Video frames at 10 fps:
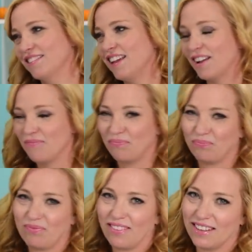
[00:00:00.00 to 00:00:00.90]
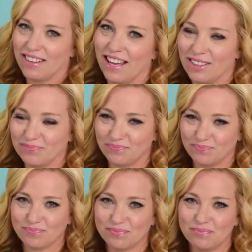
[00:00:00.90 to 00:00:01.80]
Yeah. Yeah.
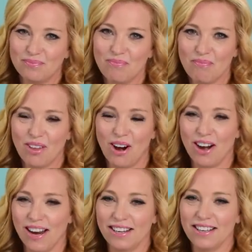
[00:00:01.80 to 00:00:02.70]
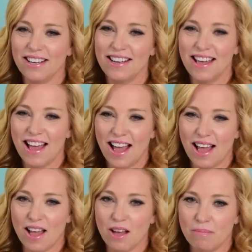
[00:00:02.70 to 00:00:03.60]
All right.
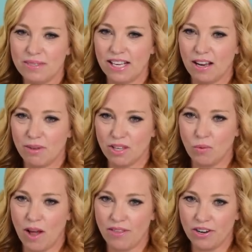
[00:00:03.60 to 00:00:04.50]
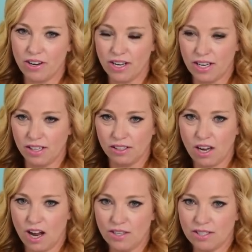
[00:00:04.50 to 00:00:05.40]
Tammy, the weather in
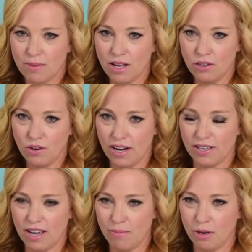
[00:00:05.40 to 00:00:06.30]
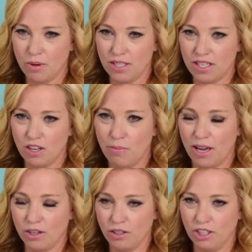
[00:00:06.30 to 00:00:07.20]
Cozumel, Grand Cayman, and Montego
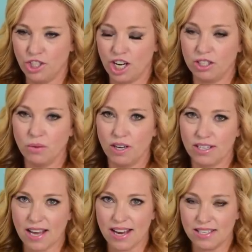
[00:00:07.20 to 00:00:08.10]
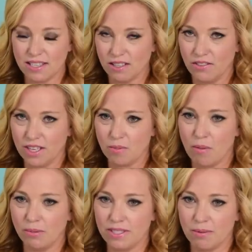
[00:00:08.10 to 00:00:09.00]
Bay in early January is ideal. That's
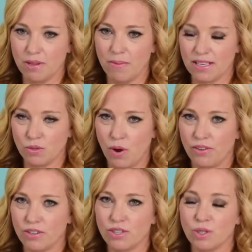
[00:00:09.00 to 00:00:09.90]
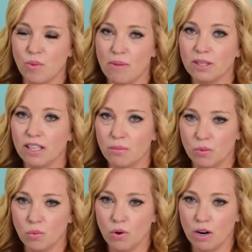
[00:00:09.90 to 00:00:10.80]
probably some of the best weather, so it's probably going to be
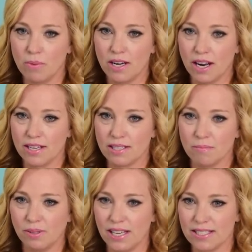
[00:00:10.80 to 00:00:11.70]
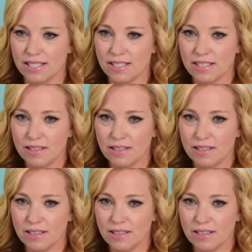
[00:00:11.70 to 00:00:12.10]
warm and nice and pleasant.